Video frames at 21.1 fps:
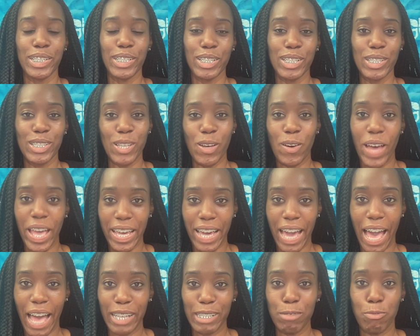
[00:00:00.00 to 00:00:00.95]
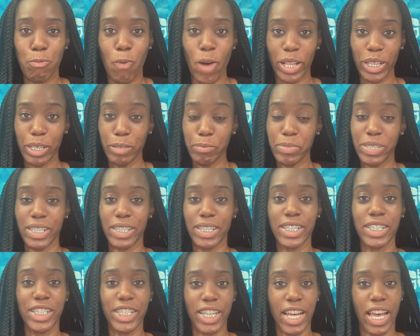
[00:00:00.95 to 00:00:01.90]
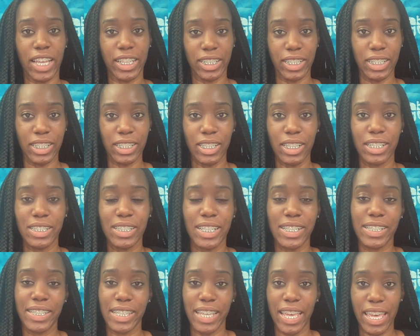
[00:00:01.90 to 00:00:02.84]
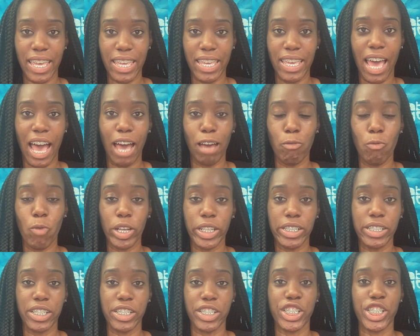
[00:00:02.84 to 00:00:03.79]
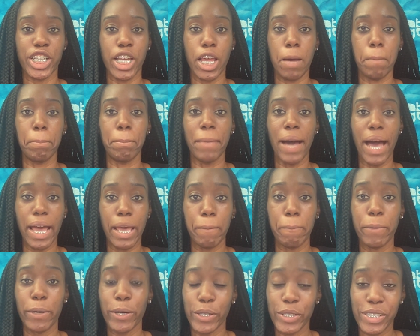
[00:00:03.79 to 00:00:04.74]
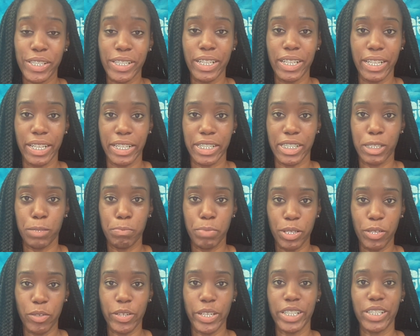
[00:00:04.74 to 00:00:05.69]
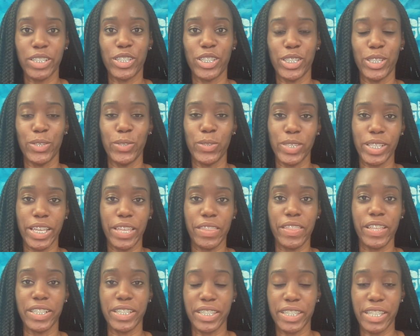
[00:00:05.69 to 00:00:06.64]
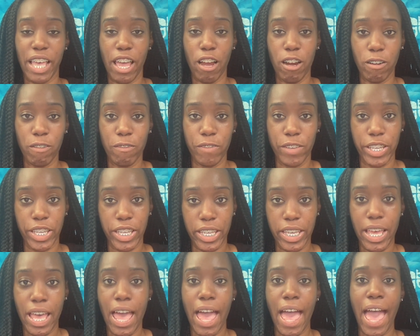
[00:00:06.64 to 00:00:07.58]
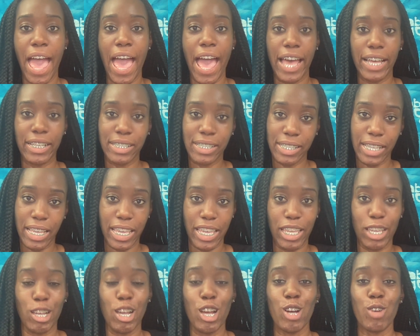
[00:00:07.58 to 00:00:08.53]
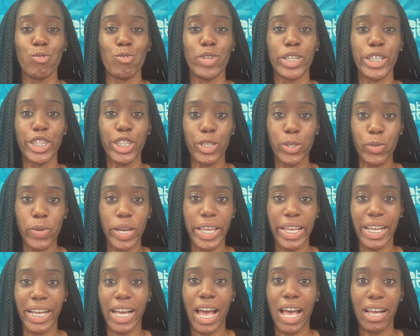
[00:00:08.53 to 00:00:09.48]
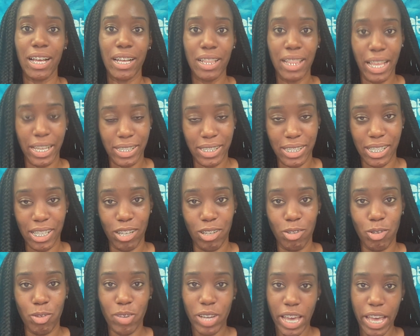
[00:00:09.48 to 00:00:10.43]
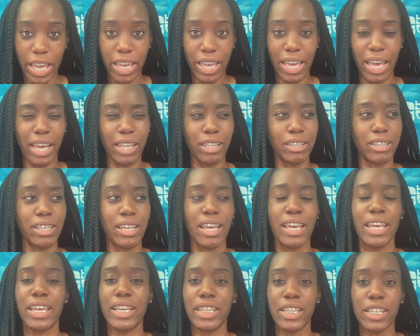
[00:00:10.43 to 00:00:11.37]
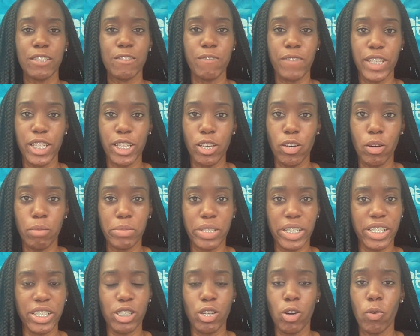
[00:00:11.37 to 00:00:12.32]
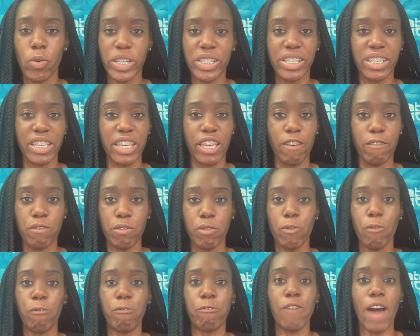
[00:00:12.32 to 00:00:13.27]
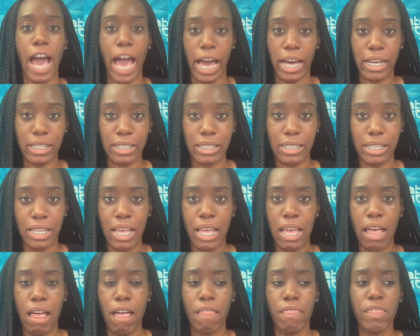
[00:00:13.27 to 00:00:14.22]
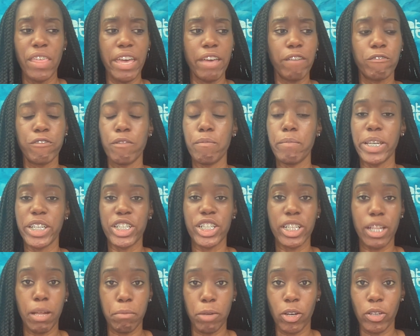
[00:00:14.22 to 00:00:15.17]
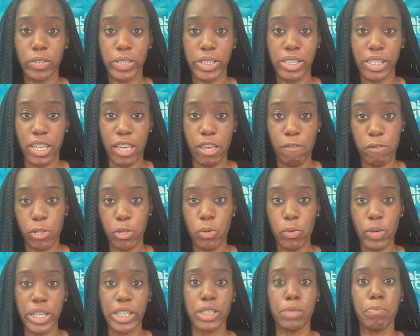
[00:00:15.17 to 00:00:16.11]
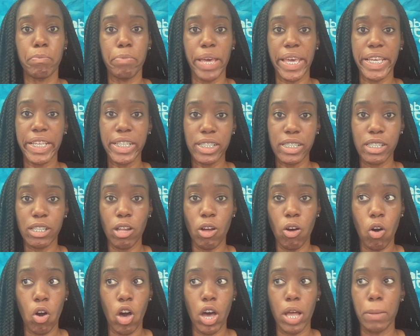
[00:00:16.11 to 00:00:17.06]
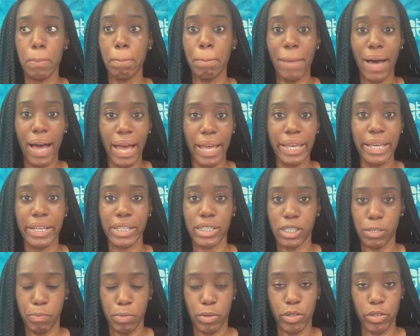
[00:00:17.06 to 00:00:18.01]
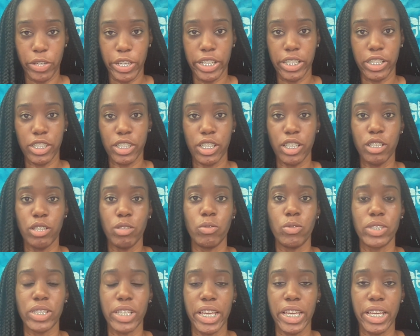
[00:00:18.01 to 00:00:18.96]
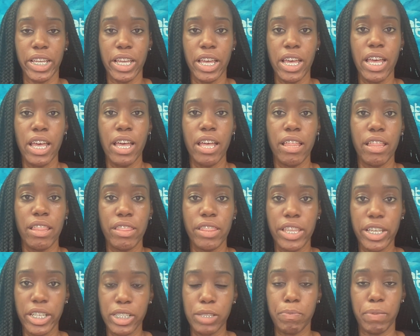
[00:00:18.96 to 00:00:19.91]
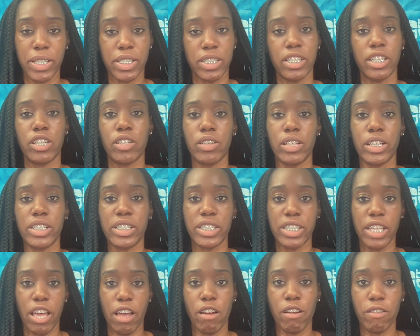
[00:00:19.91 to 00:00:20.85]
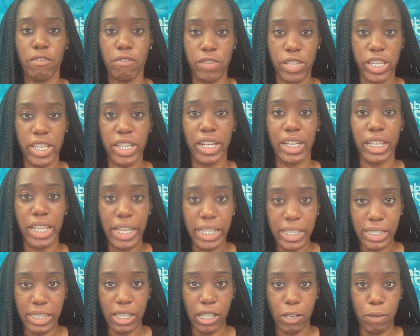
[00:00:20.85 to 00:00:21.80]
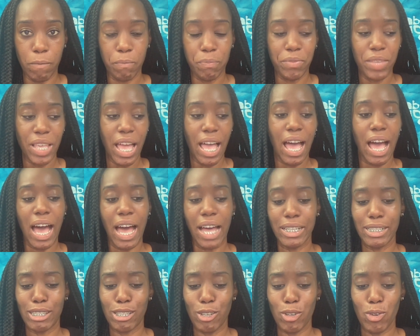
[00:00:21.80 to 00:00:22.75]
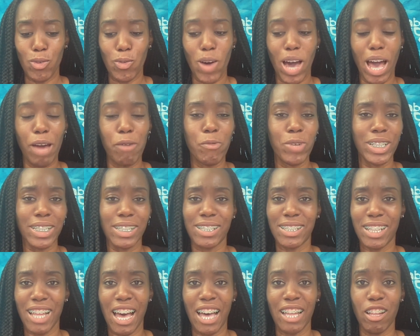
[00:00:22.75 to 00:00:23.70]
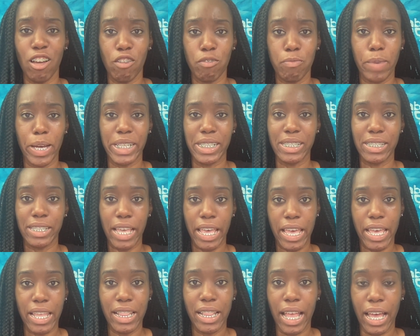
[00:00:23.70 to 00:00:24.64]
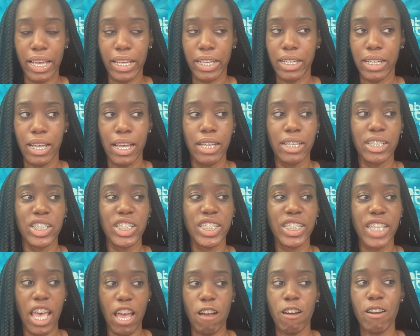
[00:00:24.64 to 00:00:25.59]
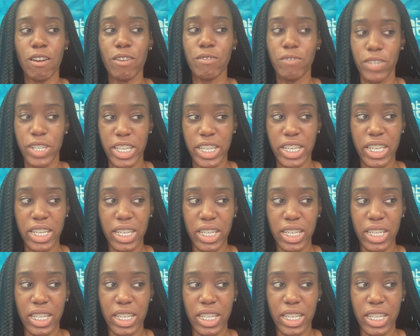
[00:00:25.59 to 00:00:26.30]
So hey guys, welcome to the channel. Today I wanted to share my personal experience using the Cerave Essay Renewing Cleanser, okay? And in this video I'm just going to give you facts. The information I'm going to give you is based on my experience using this particular Cerave cleanser. And so I want to start off by saying Cerave